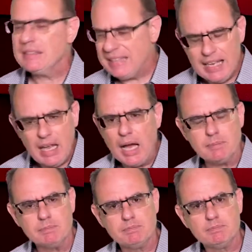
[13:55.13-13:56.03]

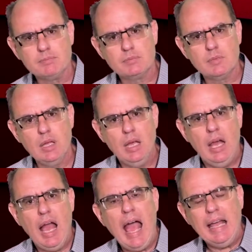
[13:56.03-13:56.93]
Cannot
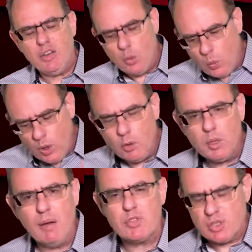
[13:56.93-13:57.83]
and the word
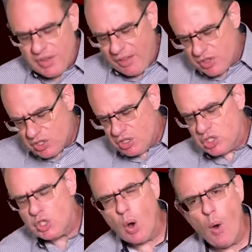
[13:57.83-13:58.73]
will come. So now there's a
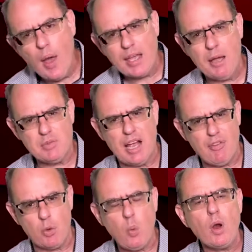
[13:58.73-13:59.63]
joy comes out
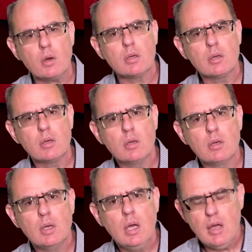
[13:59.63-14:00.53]
of the word.
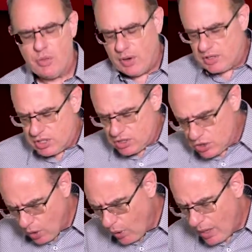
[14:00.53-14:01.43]
There's a
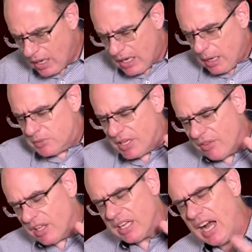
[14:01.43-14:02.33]
joy comes out
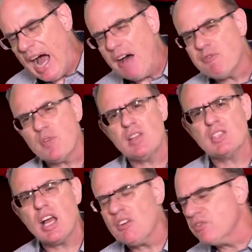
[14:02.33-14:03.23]
of the
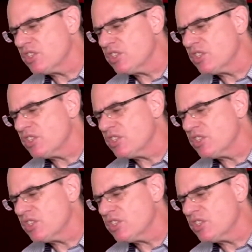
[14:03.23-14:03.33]
confidence of